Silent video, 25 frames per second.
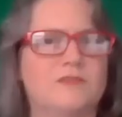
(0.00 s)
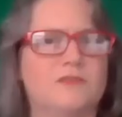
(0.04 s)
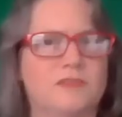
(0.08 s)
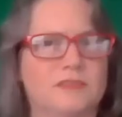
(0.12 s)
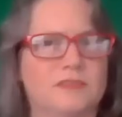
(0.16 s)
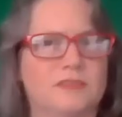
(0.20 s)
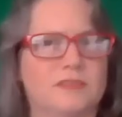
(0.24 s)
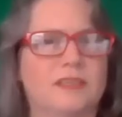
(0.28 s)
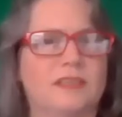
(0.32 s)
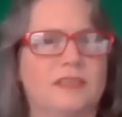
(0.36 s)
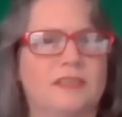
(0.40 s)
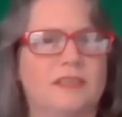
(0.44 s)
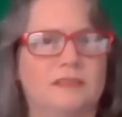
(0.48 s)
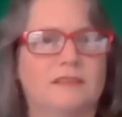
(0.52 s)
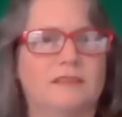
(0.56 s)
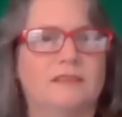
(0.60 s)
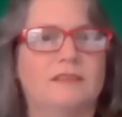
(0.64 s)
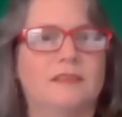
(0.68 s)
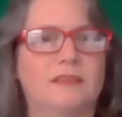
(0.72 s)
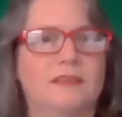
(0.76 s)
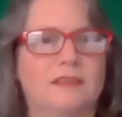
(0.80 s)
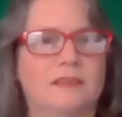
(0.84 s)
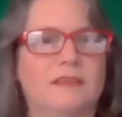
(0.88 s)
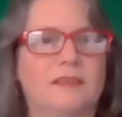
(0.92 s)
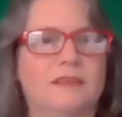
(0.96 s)
interesting.
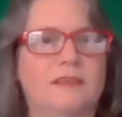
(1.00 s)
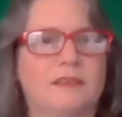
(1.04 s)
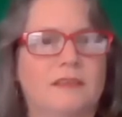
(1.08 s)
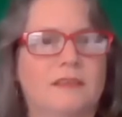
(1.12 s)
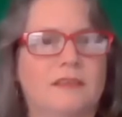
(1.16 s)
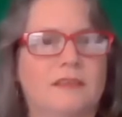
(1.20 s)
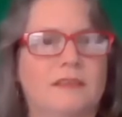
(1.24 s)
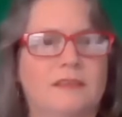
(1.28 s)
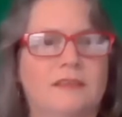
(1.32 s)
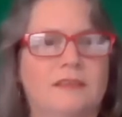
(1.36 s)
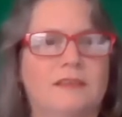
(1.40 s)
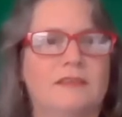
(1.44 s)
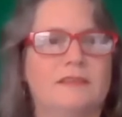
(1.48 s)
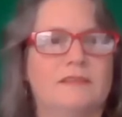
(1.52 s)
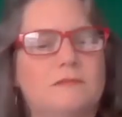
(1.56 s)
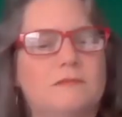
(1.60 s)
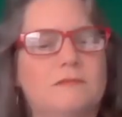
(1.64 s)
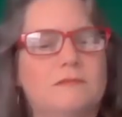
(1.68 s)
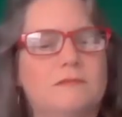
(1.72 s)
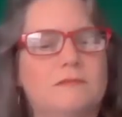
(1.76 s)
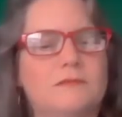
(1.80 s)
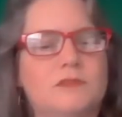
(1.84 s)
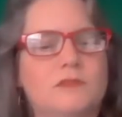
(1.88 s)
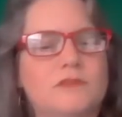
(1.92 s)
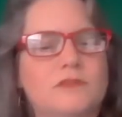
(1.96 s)

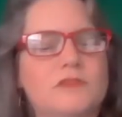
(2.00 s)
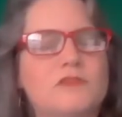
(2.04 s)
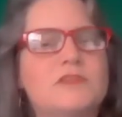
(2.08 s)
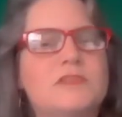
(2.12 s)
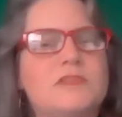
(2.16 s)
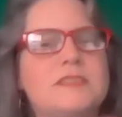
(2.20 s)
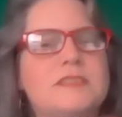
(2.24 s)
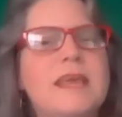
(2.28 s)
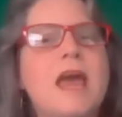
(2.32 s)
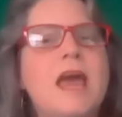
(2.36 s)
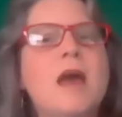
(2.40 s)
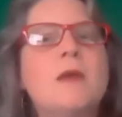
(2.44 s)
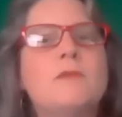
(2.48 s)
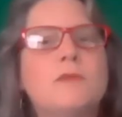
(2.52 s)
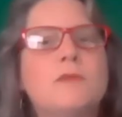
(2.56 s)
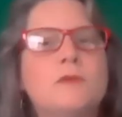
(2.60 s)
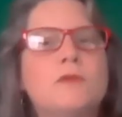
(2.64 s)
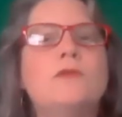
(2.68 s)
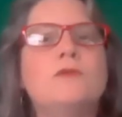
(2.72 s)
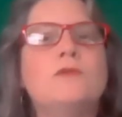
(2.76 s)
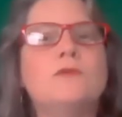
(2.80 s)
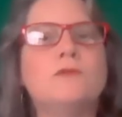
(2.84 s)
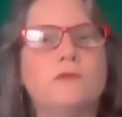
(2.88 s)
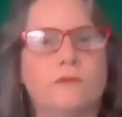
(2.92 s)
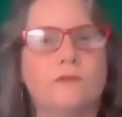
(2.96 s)
So there's a
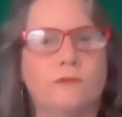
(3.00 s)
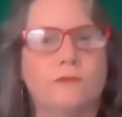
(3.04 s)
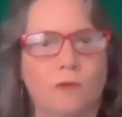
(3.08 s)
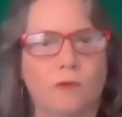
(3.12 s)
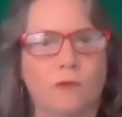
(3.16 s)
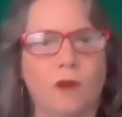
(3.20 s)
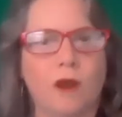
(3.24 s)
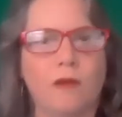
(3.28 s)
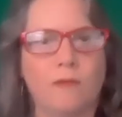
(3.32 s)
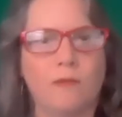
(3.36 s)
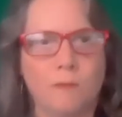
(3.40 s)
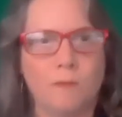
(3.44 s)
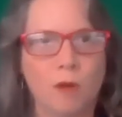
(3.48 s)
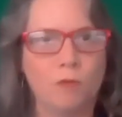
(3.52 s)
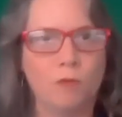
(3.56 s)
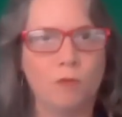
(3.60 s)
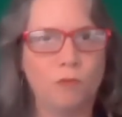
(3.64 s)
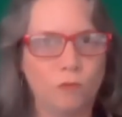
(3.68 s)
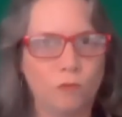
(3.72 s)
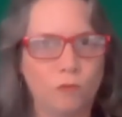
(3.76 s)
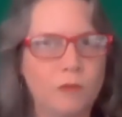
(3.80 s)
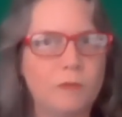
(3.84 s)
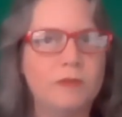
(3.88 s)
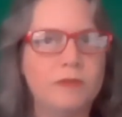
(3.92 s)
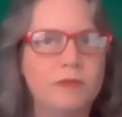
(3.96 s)
taboo
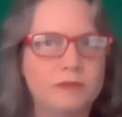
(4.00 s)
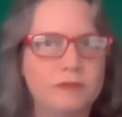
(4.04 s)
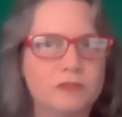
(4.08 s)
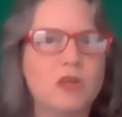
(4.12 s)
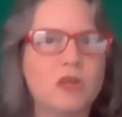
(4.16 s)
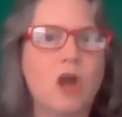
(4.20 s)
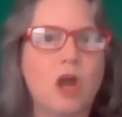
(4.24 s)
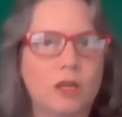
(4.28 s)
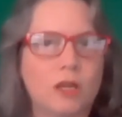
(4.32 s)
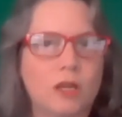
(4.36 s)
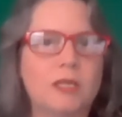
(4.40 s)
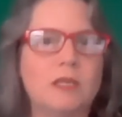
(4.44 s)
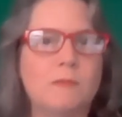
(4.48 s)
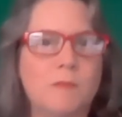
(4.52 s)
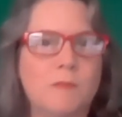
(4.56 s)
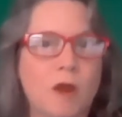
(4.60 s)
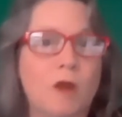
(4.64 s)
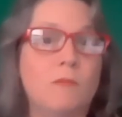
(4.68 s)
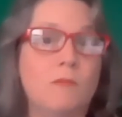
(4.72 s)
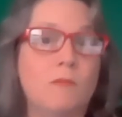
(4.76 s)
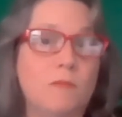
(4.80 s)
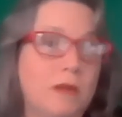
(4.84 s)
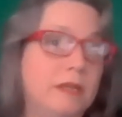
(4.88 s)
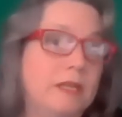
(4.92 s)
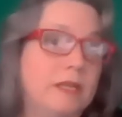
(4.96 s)
about women talking
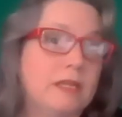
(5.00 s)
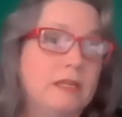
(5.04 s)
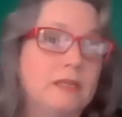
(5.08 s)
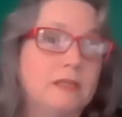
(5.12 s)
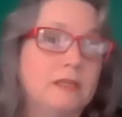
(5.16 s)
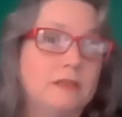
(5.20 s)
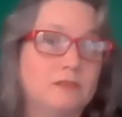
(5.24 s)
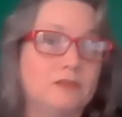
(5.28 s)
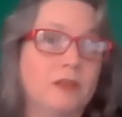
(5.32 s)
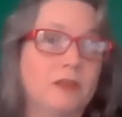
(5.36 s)
about money in